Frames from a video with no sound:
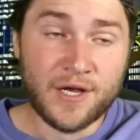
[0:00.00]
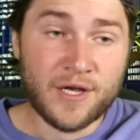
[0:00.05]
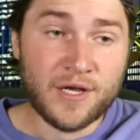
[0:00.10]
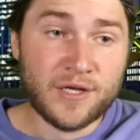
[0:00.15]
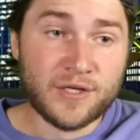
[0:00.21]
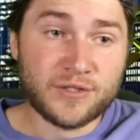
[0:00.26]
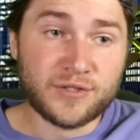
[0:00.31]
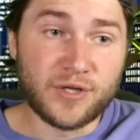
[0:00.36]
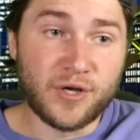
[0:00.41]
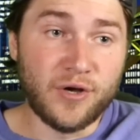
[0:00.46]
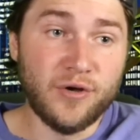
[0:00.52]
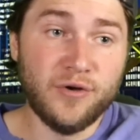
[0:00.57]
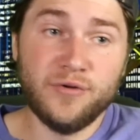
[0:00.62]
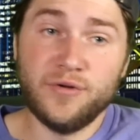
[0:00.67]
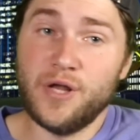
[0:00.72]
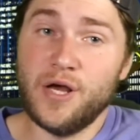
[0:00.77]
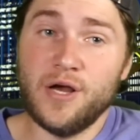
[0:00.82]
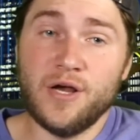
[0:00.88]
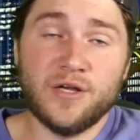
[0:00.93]
So
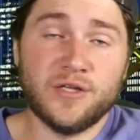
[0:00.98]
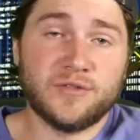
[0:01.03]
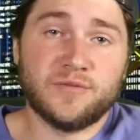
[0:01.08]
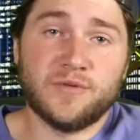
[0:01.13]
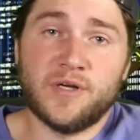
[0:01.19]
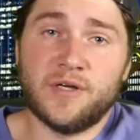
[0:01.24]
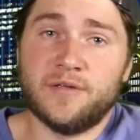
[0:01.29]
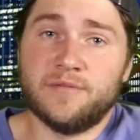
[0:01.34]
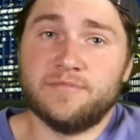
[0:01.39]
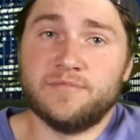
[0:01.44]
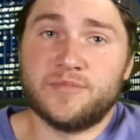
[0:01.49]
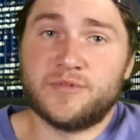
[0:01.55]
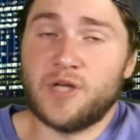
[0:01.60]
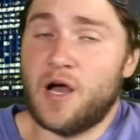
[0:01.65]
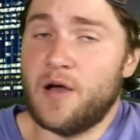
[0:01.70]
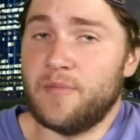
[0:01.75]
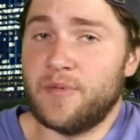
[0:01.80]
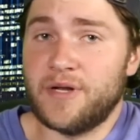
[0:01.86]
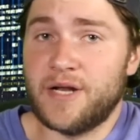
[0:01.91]
who knows what
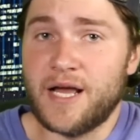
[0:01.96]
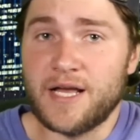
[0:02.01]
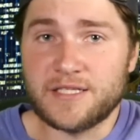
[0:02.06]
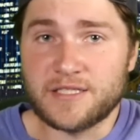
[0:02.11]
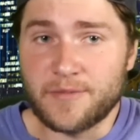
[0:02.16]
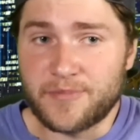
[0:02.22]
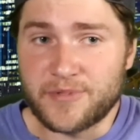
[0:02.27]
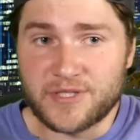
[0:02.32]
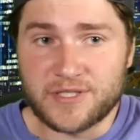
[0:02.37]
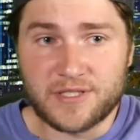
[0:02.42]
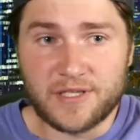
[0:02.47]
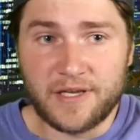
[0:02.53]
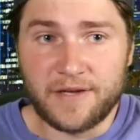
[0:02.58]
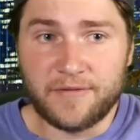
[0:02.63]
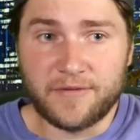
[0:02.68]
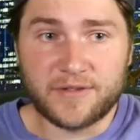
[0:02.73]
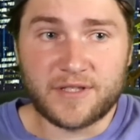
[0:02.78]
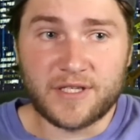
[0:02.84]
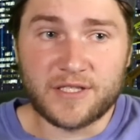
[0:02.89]
Tomlin has up his
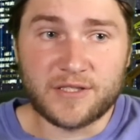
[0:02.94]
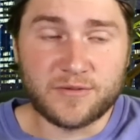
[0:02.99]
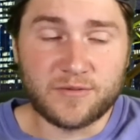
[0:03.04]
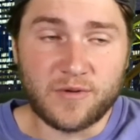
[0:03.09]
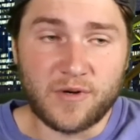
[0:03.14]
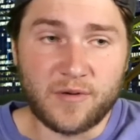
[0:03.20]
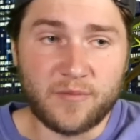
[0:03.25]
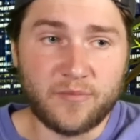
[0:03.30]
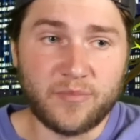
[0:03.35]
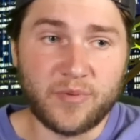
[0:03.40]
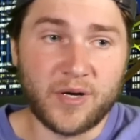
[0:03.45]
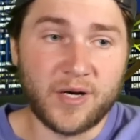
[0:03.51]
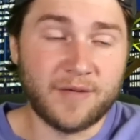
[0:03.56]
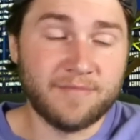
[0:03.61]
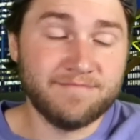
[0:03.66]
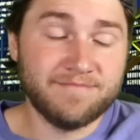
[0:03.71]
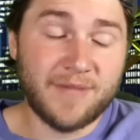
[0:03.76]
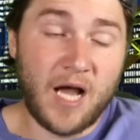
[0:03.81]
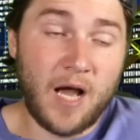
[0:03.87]
sleeve with this one,
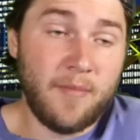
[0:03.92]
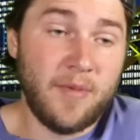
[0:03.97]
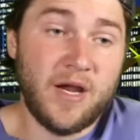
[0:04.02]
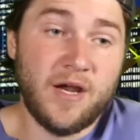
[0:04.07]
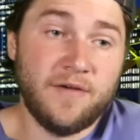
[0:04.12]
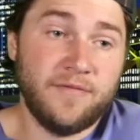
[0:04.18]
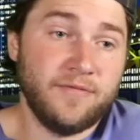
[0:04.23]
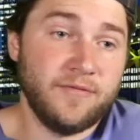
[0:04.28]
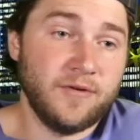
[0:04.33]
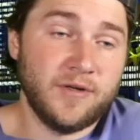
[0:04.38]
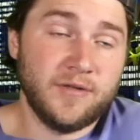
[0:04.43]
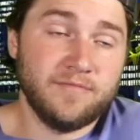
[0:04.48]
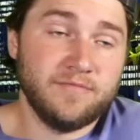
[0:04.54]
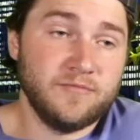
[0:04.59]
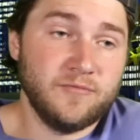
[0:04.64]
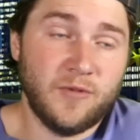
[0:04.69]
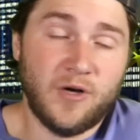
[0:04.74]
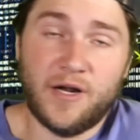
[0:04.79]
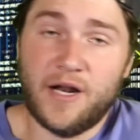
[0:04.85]
but I'm here for it,
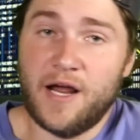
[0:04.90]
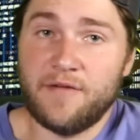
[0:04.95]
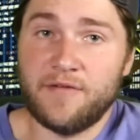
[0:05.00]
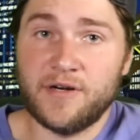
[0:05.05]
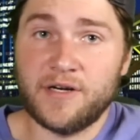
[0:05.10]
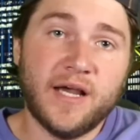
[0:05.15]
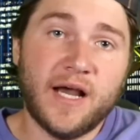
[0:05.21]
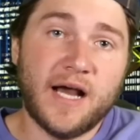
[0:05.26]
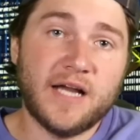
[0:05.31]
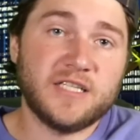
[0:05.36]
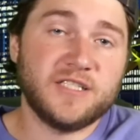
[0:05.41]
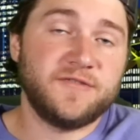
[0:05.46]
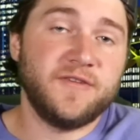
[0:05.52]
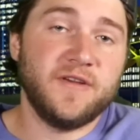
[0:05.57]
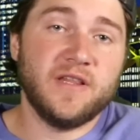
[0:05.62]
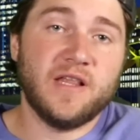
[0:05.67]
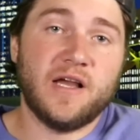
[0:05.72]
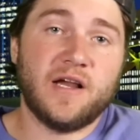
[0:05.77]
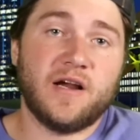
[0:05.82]
whatever. I just
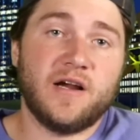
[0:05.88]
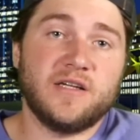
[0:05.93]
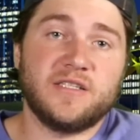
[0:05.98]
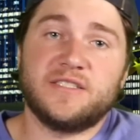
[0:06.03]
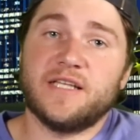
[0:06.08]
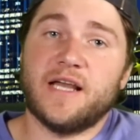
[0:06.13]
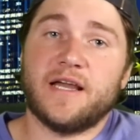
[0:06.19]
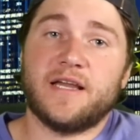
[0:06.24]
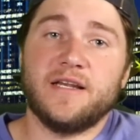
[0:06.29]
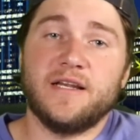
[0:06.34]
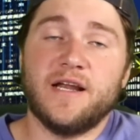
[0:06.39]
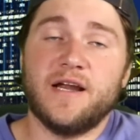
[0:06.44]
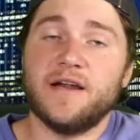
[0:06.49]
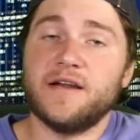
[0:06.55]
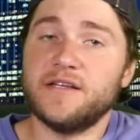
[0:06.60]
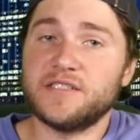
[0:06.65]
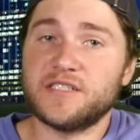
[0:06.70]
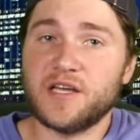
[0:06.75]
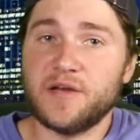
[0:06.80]
feel like our
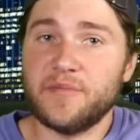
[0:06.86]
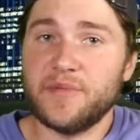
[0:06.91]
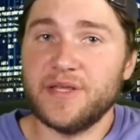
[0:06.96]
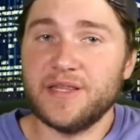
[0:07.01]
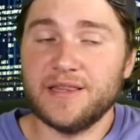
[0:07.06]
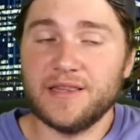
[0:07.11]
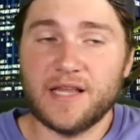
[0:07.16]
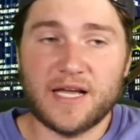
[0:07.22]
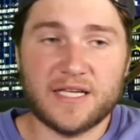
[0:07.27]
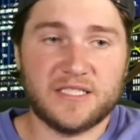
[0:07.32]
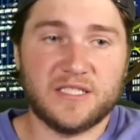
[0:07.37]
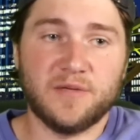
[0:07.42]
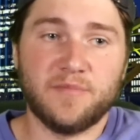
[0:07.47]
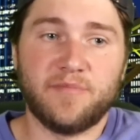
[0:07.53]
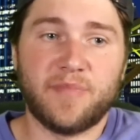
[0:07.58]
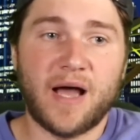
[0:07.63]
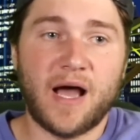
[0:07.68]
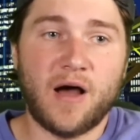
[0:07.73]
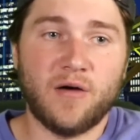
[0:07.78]
secondary is going to be less
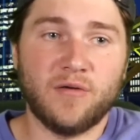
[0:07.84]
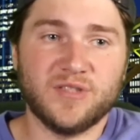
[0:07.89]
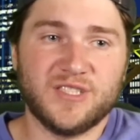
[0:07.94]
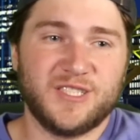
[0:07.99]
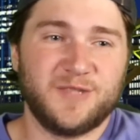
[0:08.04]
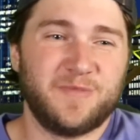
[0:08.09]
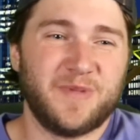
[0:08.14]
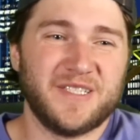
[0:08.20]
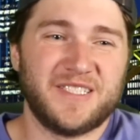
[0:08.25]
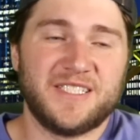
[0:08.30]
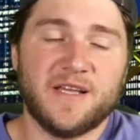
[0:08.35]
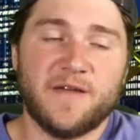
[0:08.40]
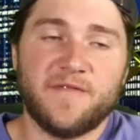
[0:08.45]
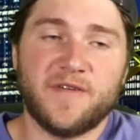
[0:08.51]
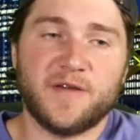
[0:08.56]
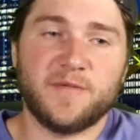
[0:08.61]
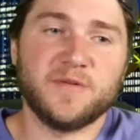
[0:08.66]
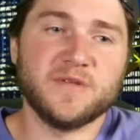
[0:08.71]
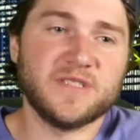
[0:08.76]
about
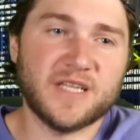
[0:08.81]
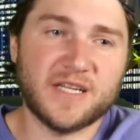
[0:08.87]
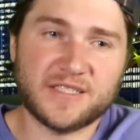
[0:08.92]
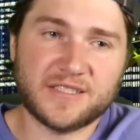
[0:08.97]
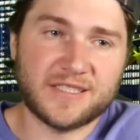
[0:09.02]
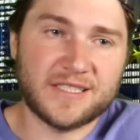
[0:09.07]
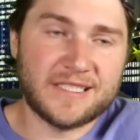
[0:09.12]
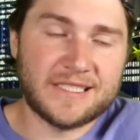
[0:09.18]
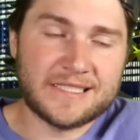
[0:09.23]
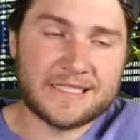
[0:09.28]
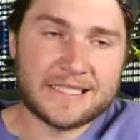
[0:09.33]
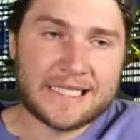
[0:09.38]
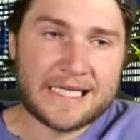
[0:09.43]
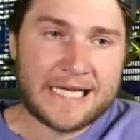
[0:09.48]
specific positions